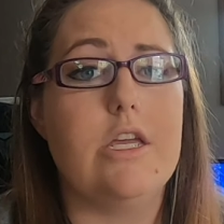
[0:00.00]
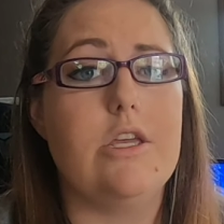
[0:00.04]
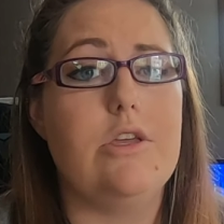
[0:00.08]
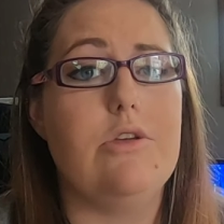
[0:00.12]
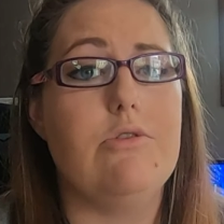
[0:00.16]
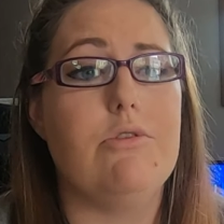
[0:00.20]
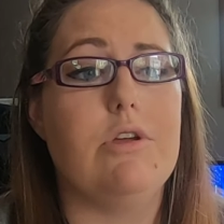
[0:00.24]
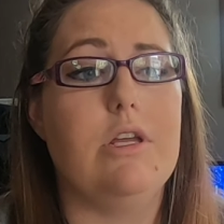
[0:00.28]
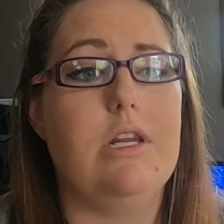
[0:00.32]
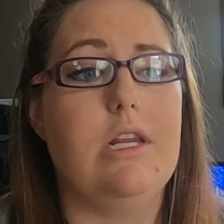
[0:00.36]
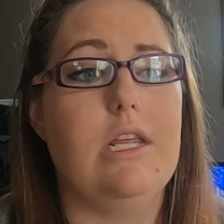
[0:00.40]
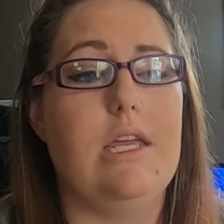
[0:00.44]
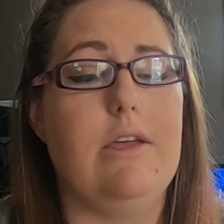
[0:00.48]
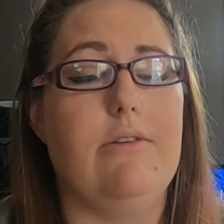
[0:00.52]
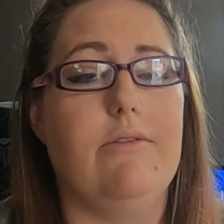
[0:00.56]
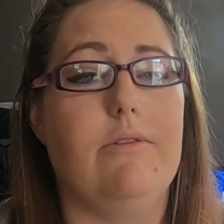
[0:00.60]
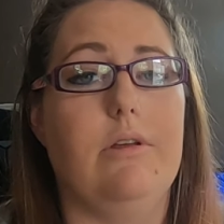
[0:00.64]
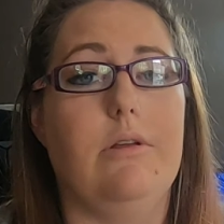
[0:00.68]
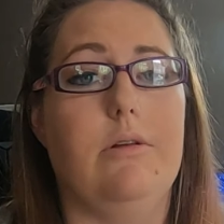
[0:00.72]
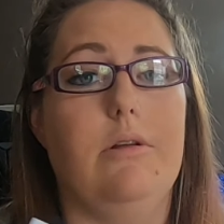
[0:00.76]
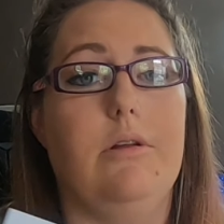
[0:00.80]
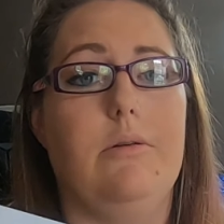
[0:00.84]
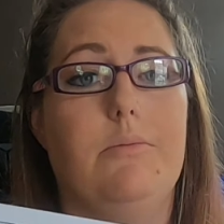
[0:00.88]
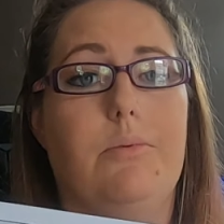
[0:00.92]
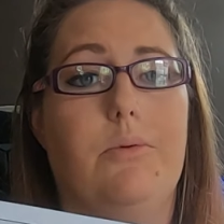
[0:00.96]
You can
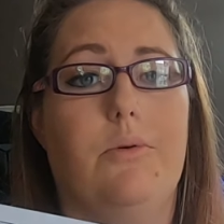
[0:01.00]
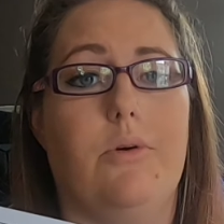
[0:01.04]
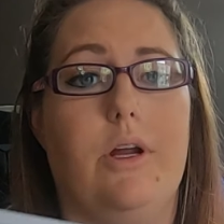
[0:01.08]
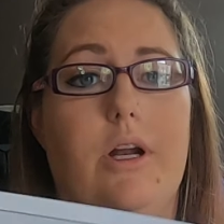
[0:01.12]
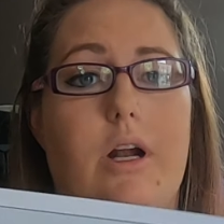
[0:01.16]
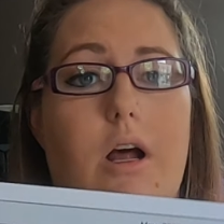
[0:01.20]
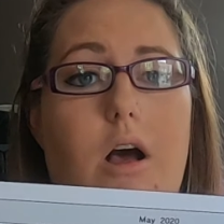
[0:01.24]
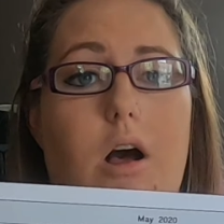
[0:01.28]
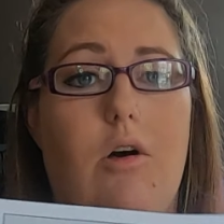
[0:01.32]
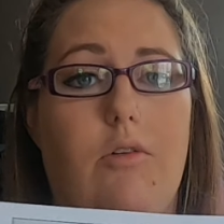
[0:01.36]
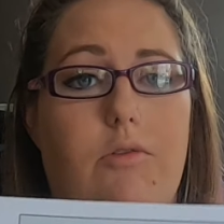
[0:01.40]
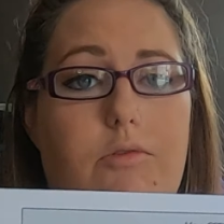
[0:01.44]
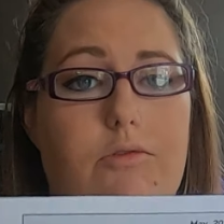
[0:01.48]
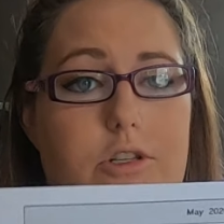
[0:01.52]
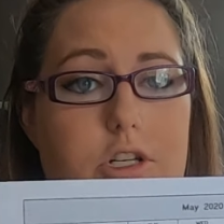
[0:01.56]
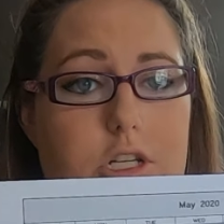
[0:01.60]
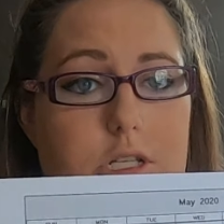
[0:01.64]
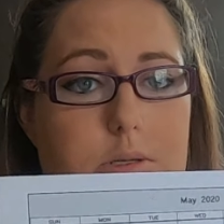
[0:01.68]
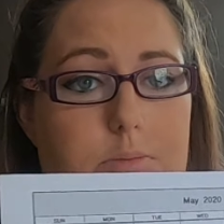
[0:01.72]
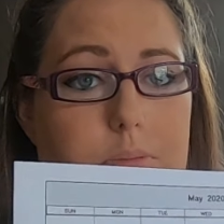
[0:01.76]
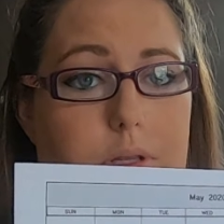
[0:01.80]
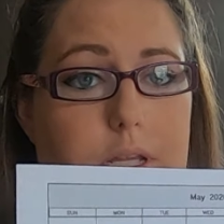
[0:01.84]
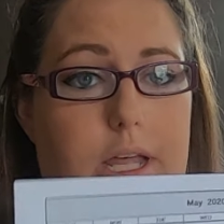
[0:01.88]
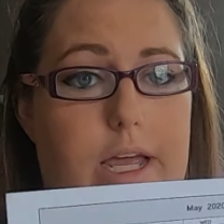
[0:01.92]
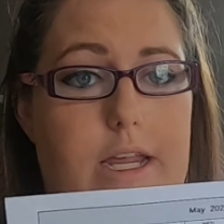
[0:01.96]
even print off
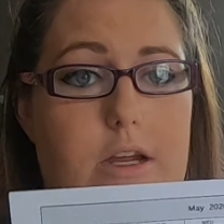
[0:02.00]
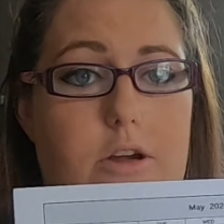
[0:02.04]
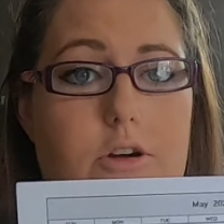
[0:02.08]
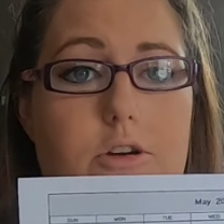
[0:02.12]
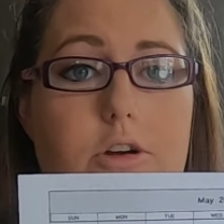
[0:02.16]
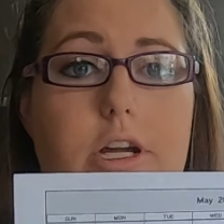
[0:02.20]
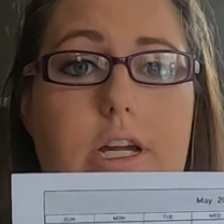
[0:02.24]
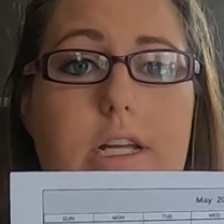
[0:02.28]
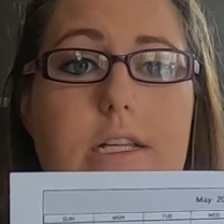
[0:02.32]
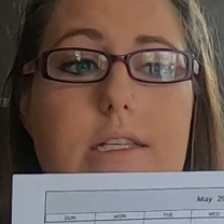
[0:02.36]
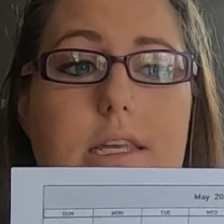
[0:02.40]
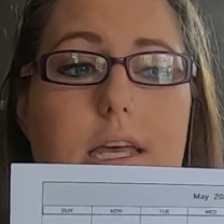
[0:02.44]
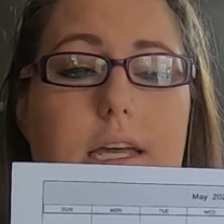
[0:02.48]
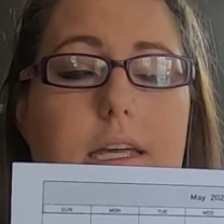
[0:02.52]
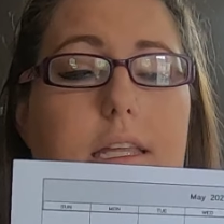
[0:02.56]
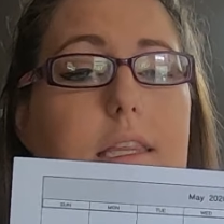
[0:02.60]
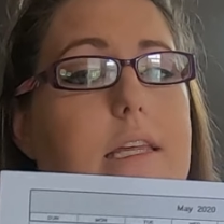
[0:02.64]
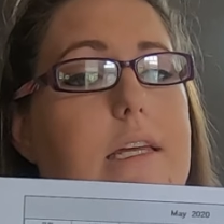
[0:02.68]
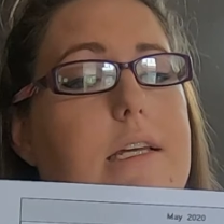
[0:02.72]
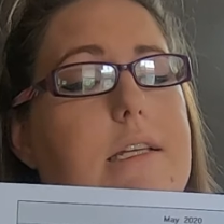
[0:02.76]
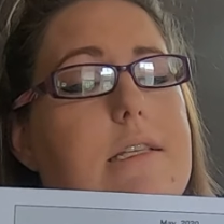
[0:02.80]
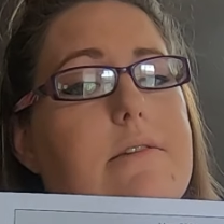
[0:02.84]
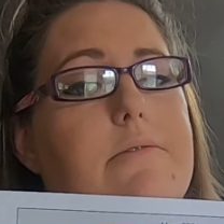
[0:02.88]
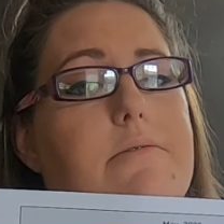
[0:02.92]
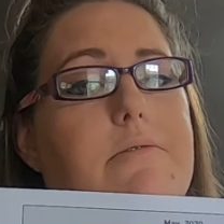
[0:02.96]
just blank grids like
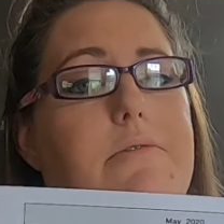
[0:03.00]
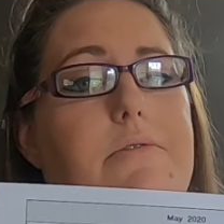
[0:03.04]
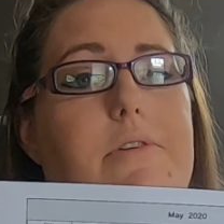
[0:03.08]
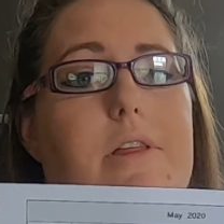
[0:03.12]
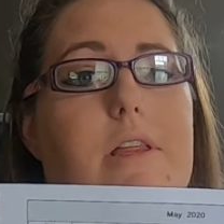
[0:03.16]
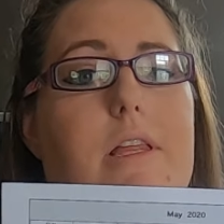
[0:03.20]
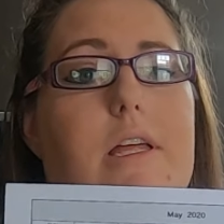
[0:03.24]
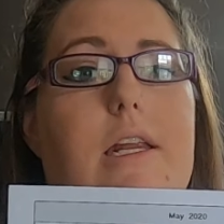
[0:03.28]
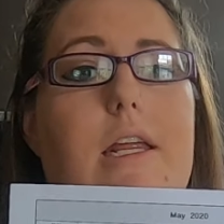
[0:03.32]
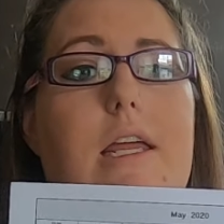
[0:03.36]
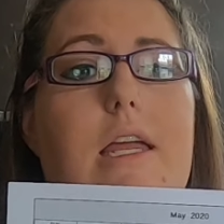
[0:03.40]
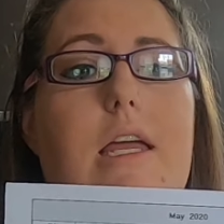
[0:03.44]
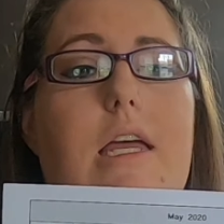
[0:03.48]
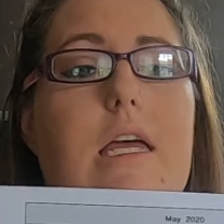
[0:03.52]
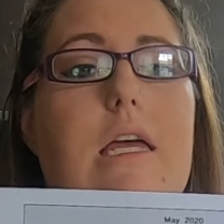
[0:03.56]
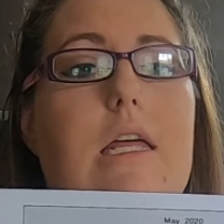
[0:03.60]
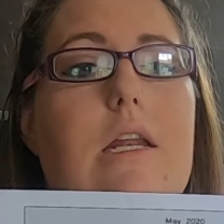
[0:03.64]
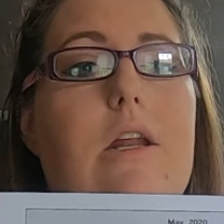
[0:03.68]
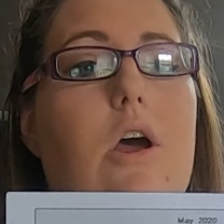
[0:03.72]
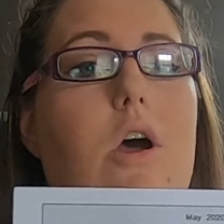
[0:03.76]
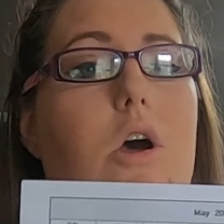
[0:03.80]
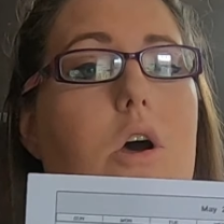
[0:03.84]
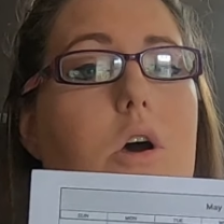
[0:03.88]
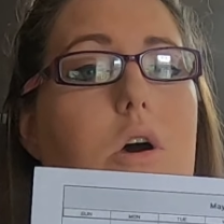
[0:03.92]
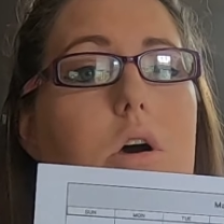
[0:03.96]
this and fill it
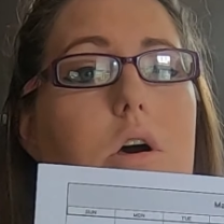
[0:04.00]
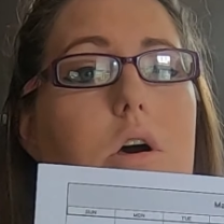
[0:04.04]
in.